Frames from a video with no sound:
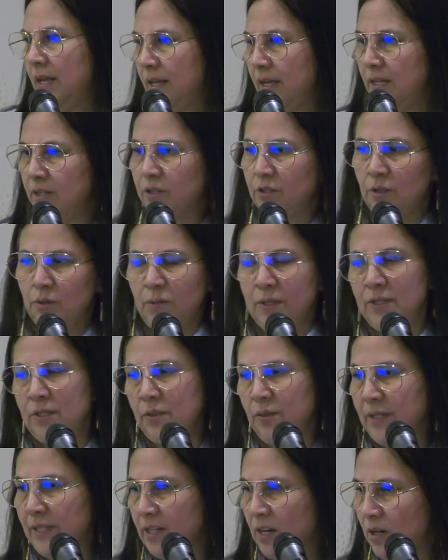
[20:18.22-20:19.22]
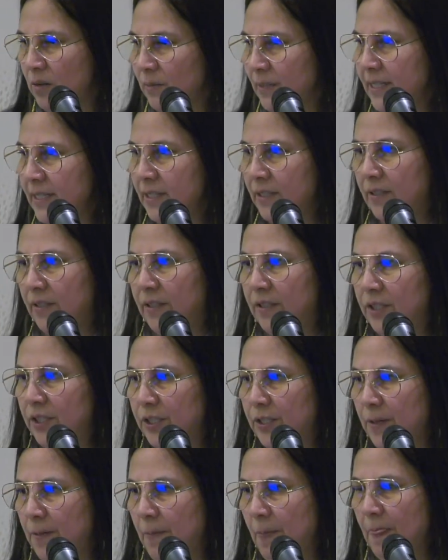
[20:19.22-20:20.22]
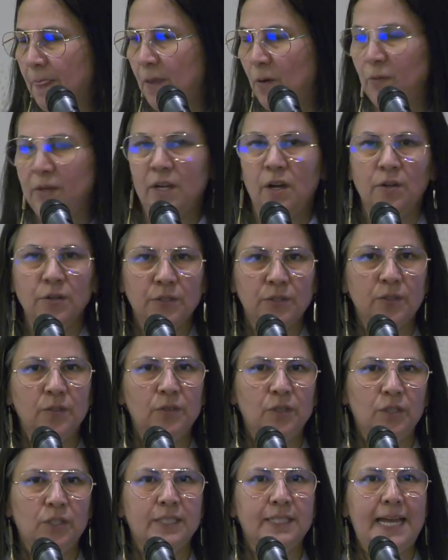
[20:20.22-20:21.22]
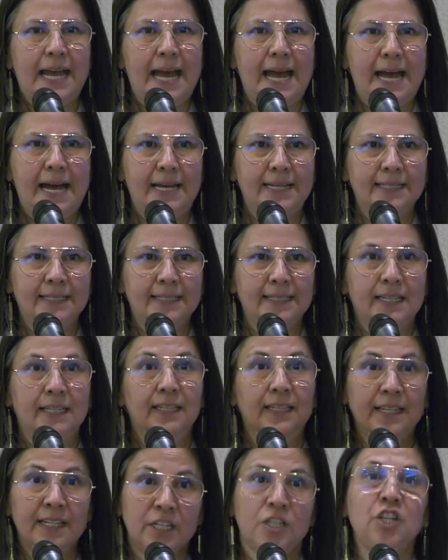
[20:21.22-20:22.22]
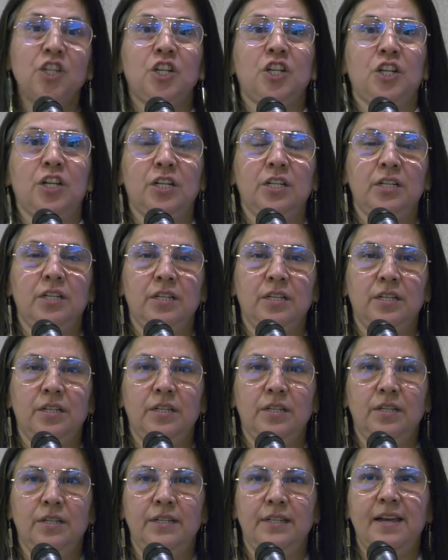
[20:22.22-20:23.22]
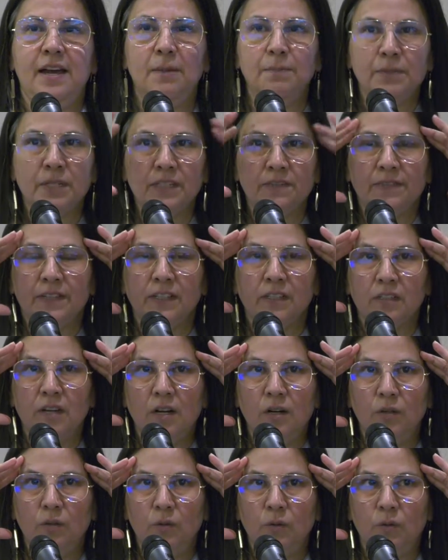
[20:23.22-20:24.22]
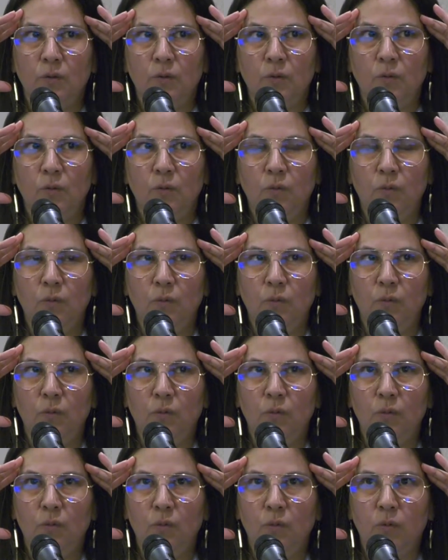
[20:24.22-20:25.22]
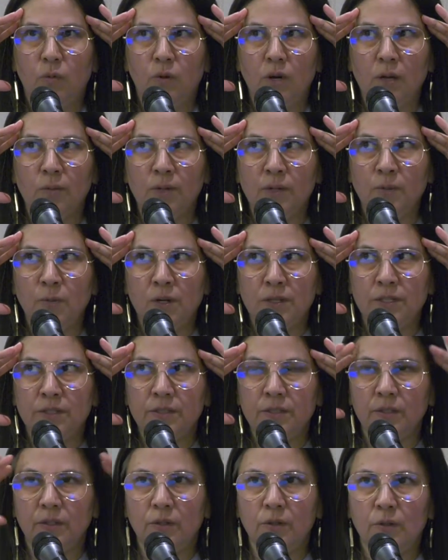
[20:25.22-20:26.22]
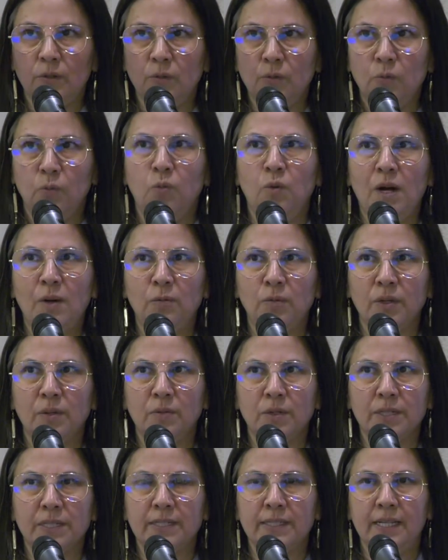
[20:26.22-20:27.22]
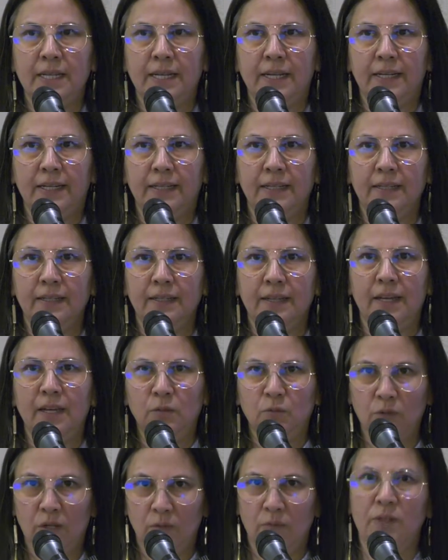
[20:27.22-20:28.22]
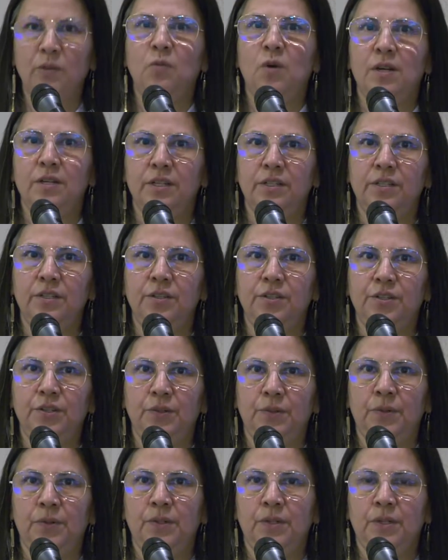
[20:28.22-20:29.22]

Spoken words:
And so when doing our research, we also looked at literature to help us figure out where we wanted to go, what we were saying, and what we wanted to do.